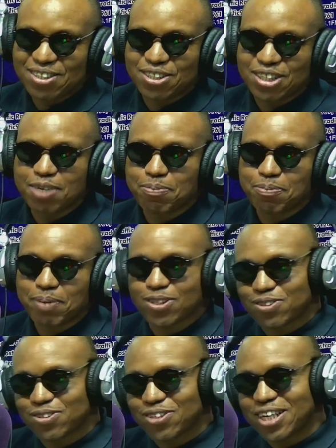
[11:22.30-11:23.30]
Train pest
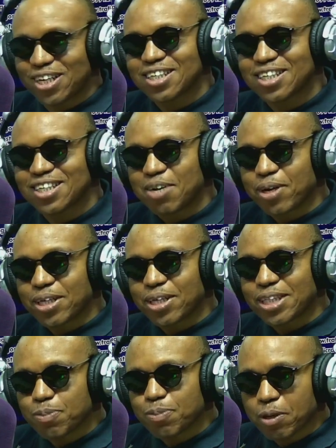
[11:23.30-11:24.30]
controllers. Exactly. Because but, I was
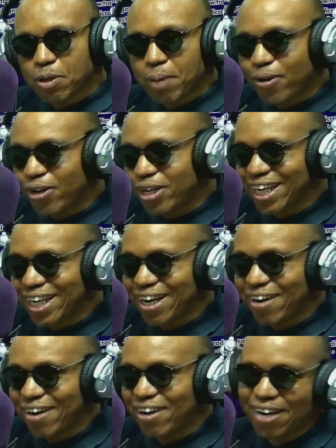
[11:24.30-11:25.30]
just speaking with my colleague
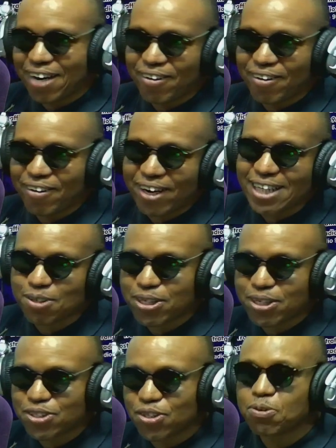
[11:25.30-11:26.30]
earlier, earlier and I asked the
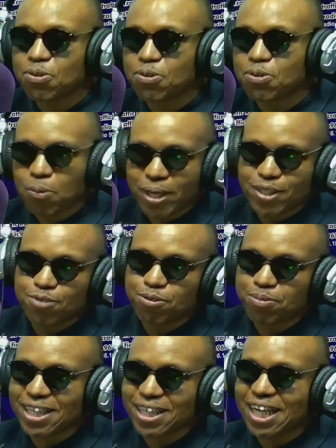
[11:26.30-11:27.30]
question, when did you
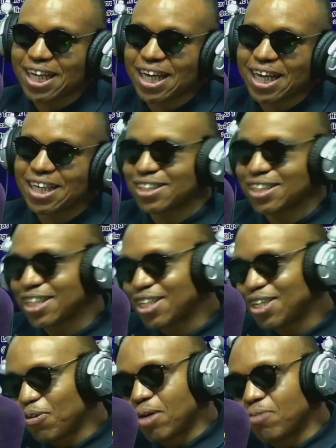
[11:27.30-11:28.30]
fumigate that? And
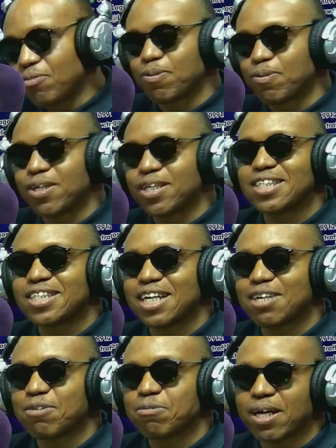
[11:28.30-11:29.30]
one of the respondents
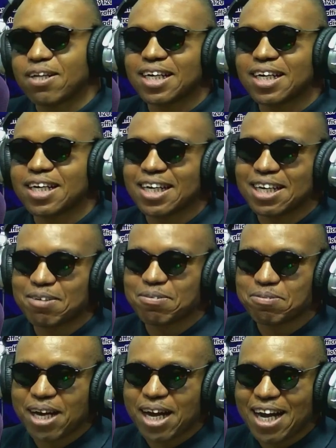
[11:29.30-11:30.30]
said, well,
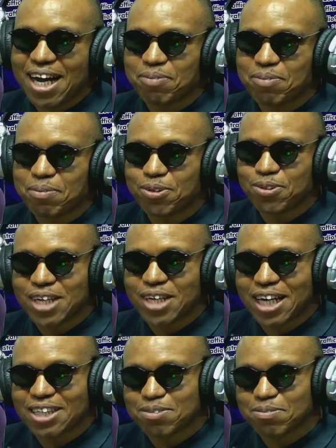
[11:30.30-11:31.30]
um, maybe we do
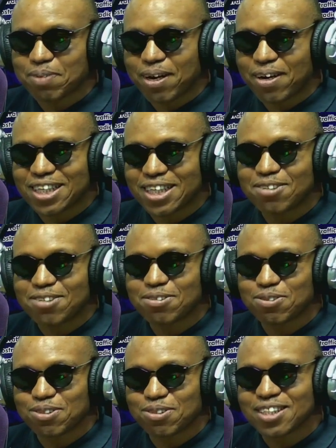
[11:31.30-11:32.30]
that by ourselves
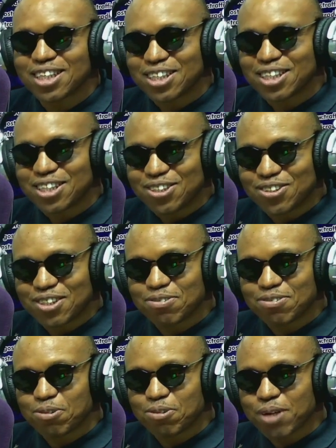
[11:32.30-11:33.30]
doing,
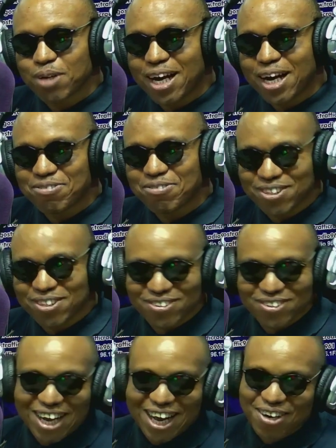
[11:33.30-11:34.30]
using what we have, you
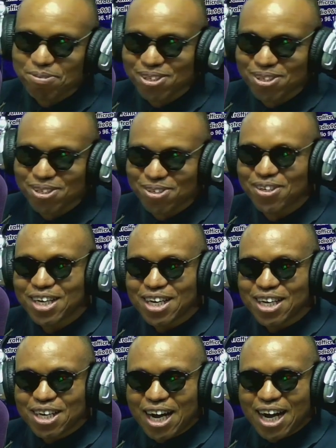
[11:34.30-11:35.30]
know, at home. So
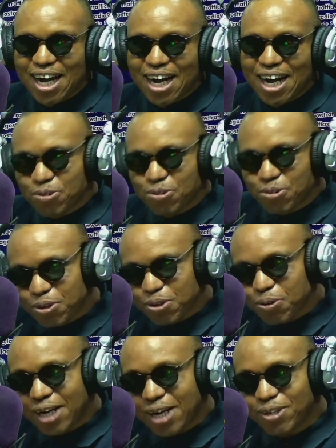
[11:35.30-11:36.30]
uh, who
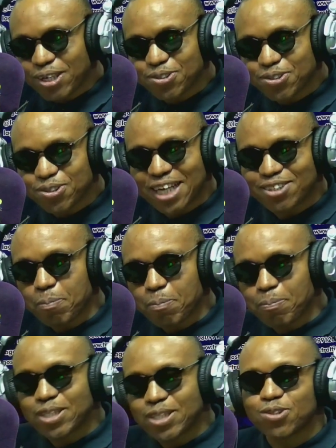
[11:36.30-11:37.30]
who can really do that? You said
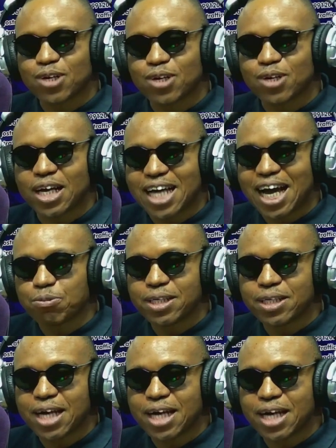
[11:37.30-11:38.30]
pest controllers. How
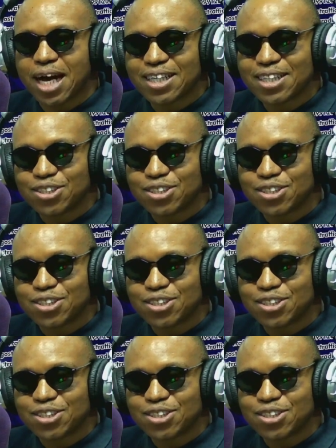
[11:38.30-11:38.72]
trained, trained ones.